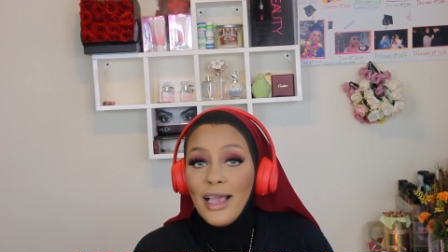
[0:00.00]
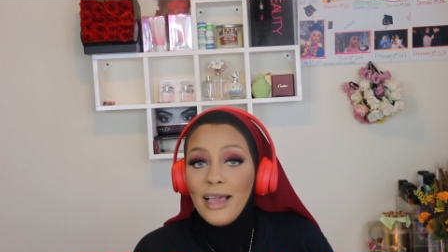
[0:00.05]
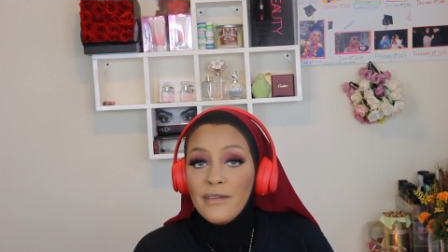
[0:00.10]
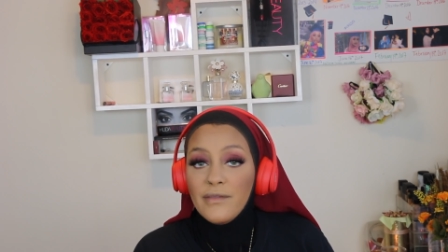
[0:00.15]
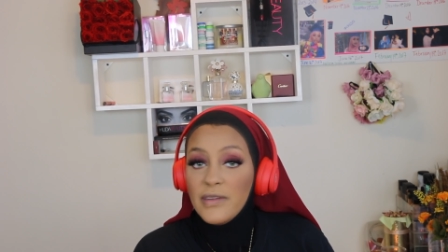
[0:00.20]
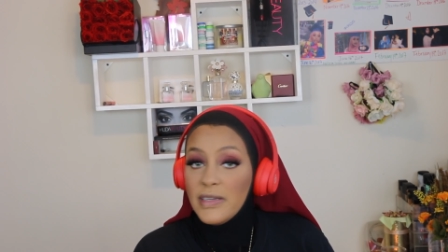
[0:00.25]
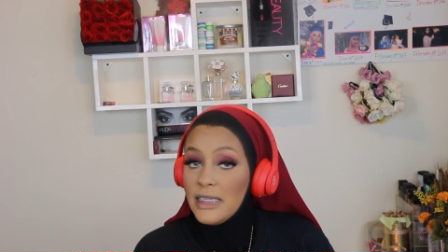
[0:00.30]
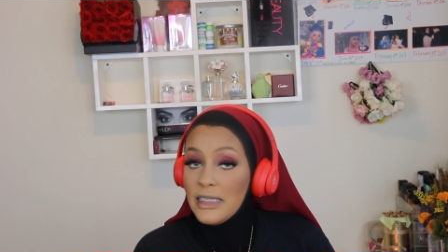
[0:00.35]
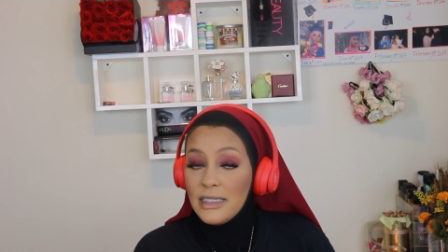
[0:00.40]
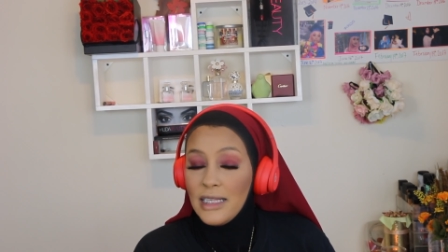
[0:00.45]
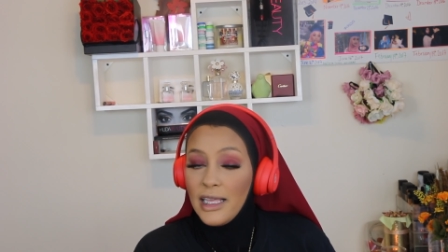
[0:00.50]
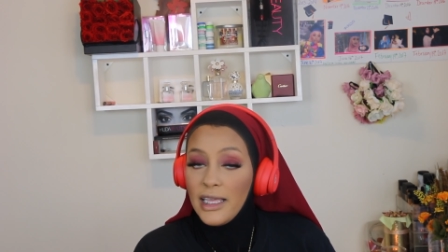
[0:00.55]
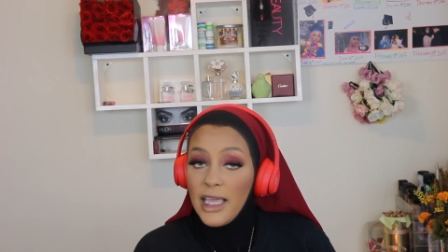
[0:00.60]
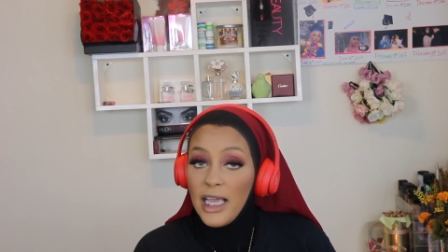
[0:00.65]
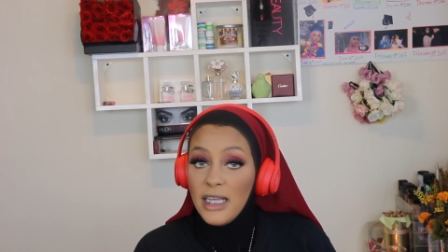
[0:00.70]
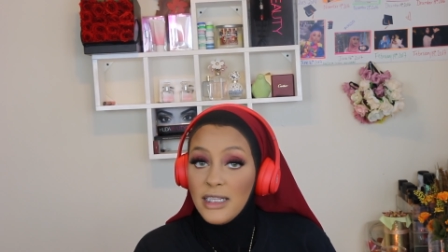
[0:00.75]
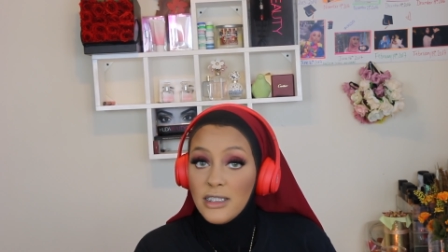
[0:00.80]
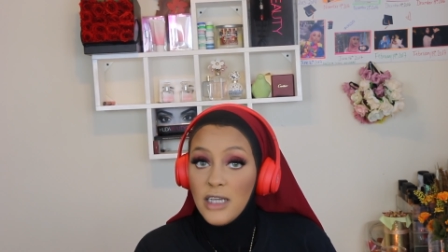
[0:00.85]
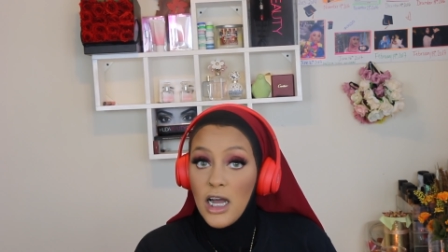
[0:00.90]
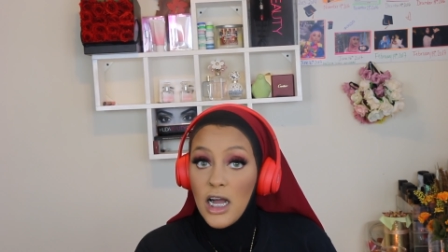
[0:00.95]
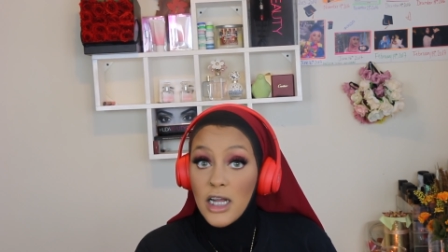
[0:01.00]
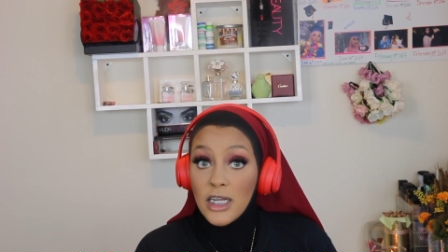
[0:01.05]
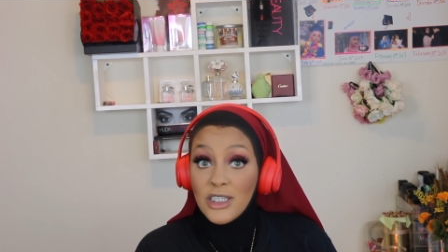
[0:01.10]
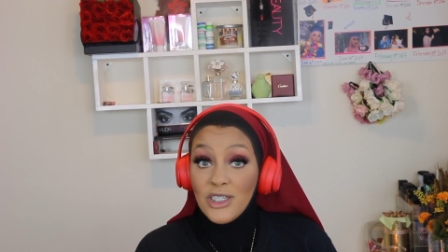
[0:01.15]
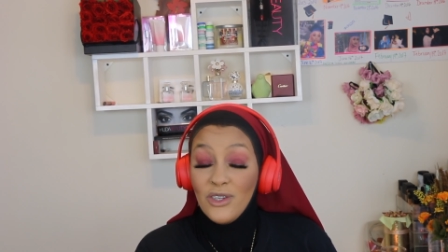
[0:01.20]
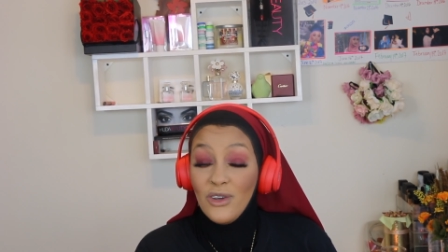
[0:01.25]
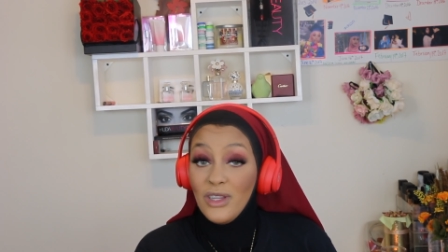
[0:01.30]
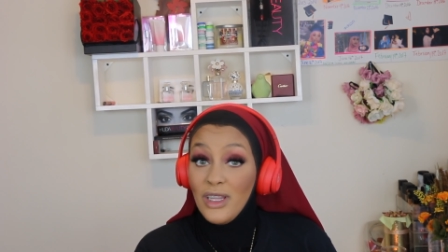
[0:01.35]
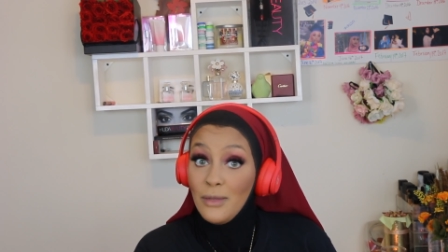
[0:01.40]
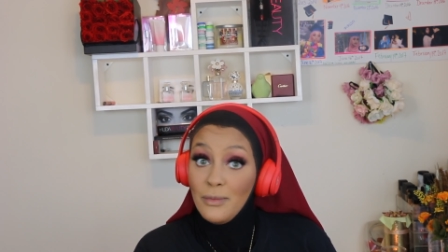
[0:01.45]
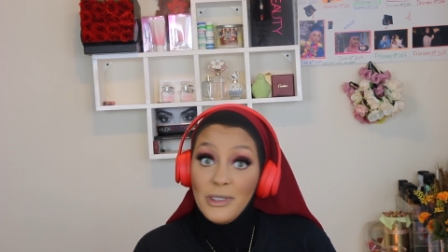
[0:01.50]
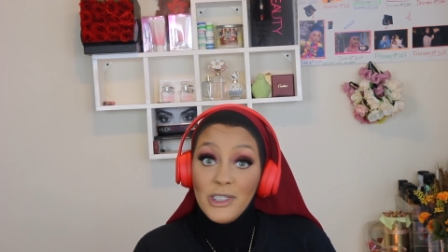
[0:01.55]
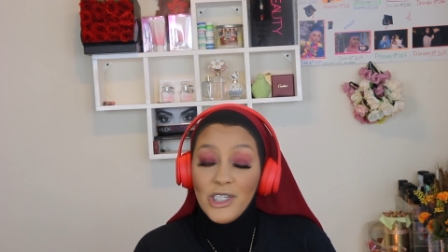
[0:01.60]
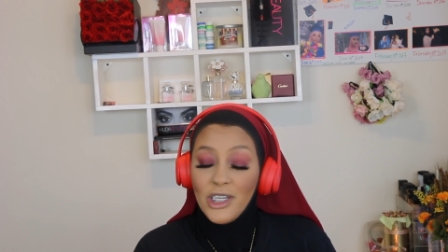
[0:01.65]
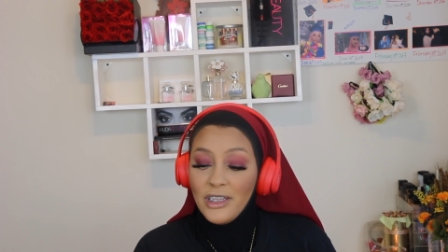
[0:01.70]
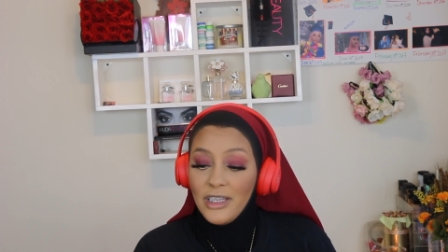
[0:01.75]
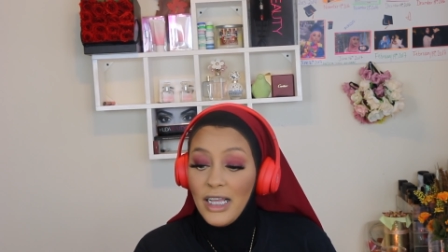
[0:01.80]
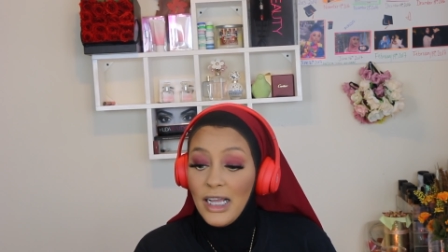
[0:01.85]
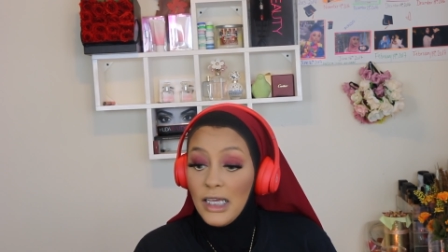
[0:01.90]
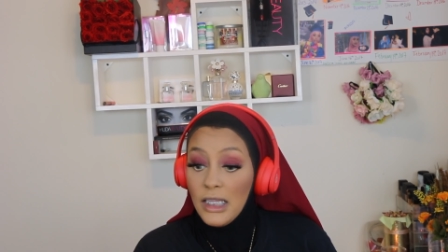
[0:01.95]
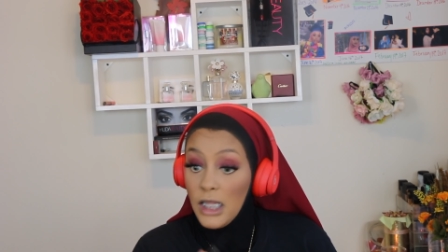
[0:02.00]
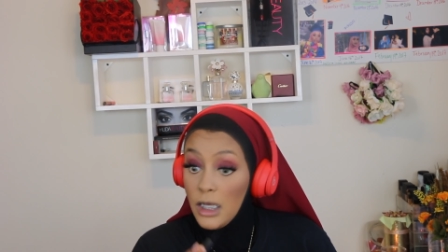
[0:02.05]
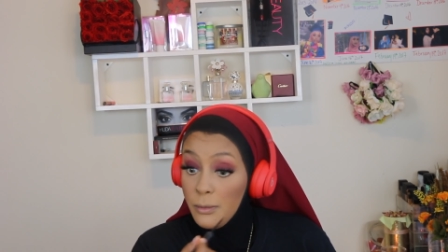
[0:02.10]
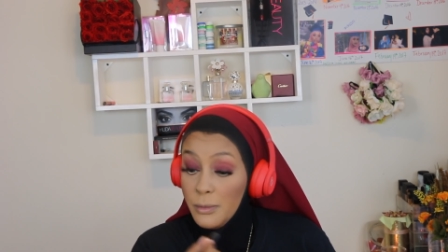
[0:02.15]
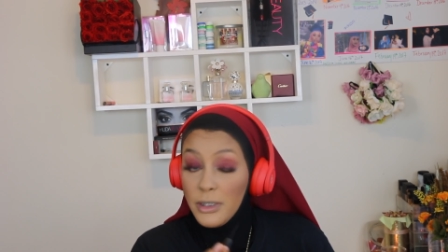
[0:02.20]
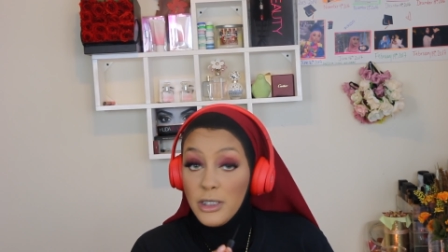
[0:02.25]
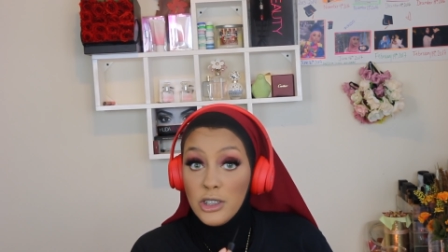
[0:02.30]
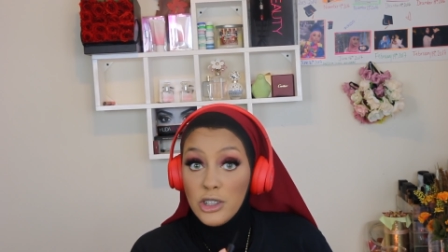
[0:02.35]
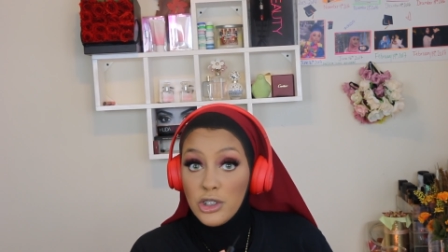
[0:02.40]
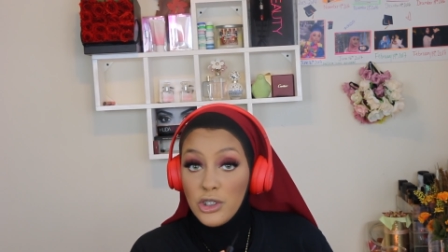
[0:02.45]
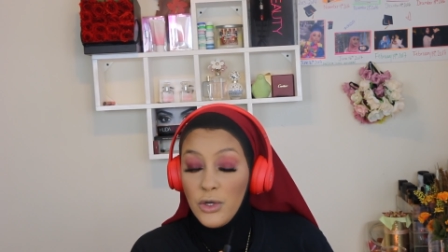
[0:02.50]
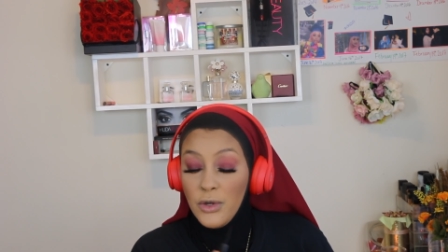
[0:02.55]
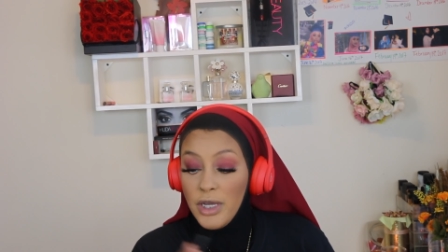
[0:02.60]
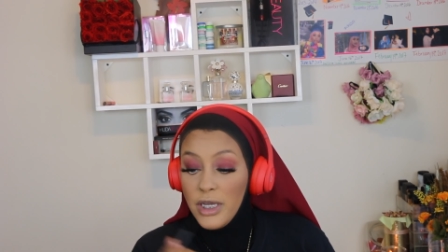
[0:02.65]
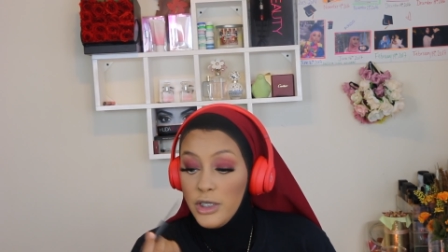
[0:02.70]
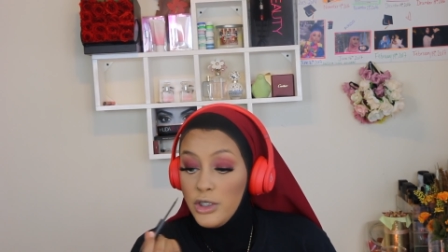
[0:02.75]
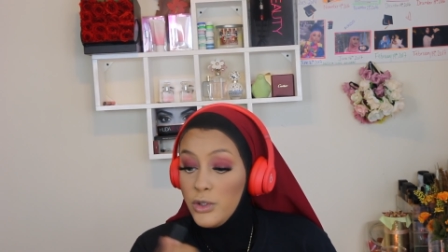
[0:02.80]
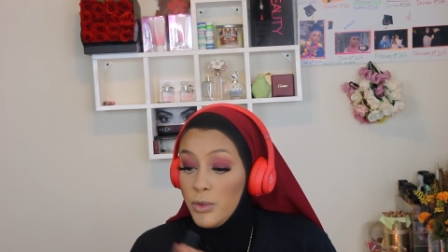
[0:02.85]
And for this, I can't talk, so let me shut the hell up and just go ahead